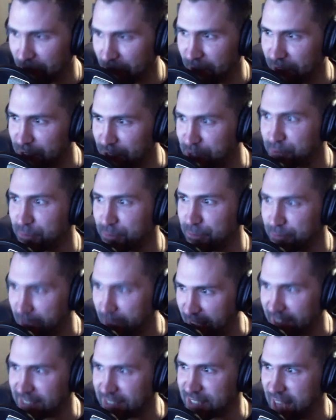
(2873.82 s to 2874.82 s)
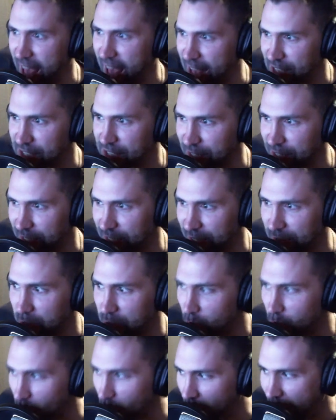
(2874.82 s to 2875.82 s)
is fantastic, and
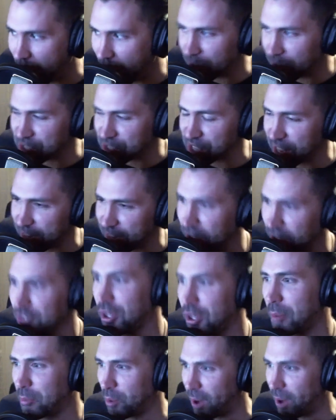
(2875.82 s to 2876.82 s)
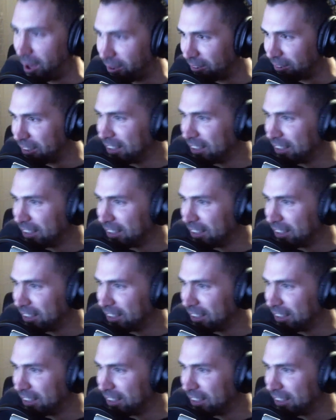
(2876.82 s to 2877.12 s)
wow, has that held up well.